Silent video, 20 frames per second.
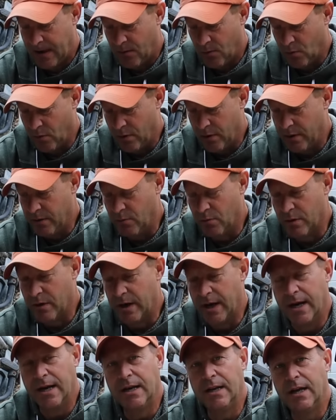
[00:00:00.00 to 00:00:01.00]
we're
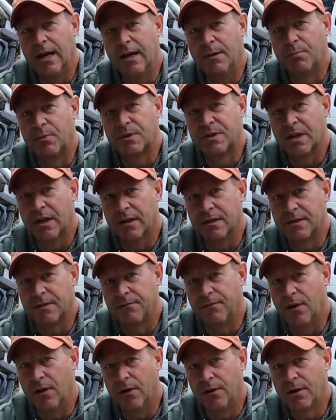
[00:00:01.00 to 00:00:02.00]
98% to
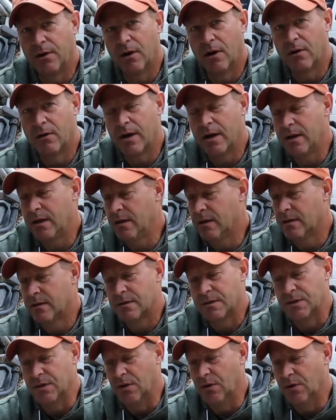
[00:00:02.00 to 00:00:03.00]
failure already.
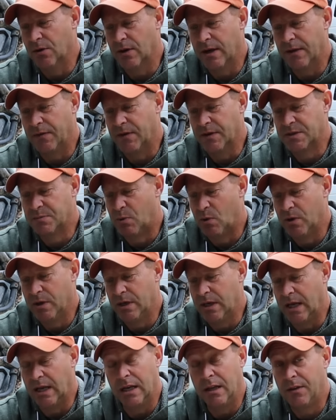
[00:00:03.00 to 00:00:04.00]
So at this
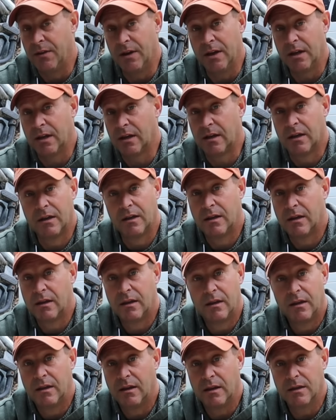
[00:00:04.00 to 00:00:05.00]
point, anything
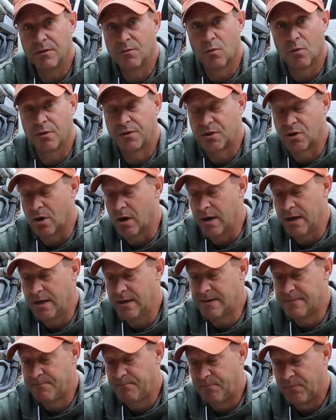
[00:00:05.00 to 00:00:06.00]
is worth
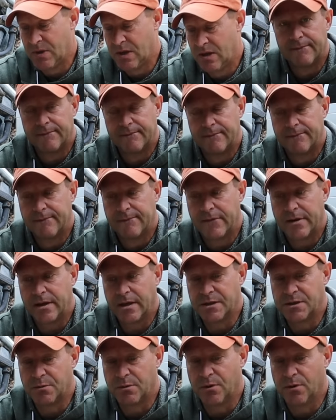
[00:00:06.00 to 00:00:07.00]
trying. I
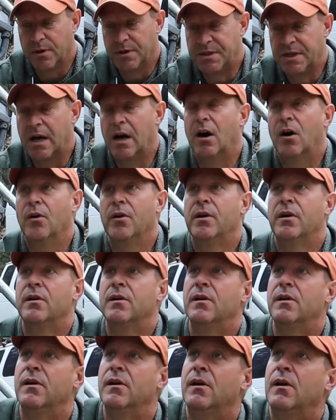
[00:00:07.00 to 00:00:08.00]
guess we go to town,
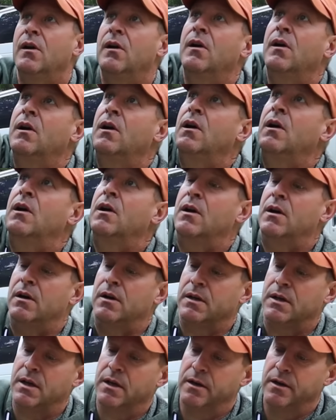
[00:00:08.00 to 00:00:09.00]

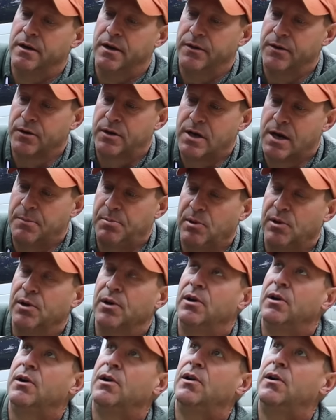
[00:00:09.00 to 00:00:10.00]
get another
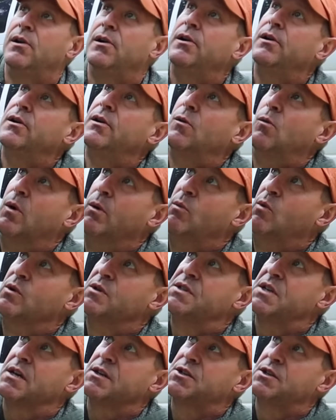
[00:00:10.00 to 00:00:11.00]
coupler, one more
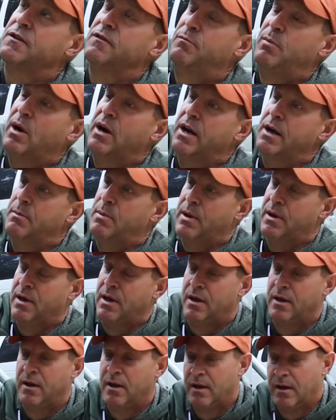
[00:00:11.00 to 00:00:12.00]
section of pipe,
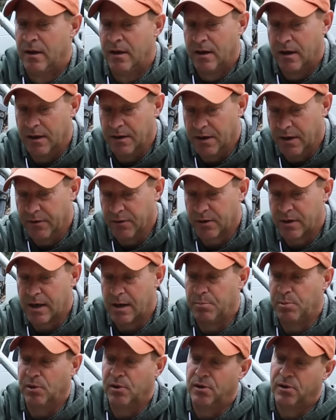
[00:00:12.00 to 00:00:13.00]
another
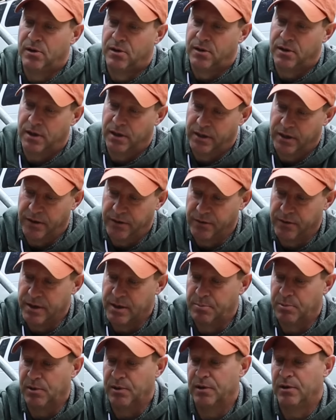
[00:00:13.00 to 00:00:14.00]
coupler, another
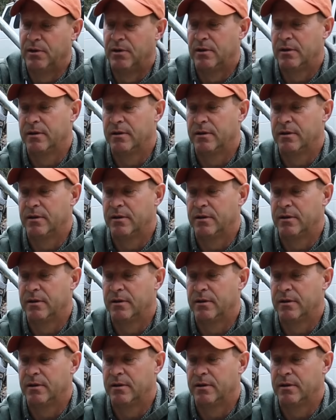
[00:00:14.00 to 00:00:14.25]
nippler,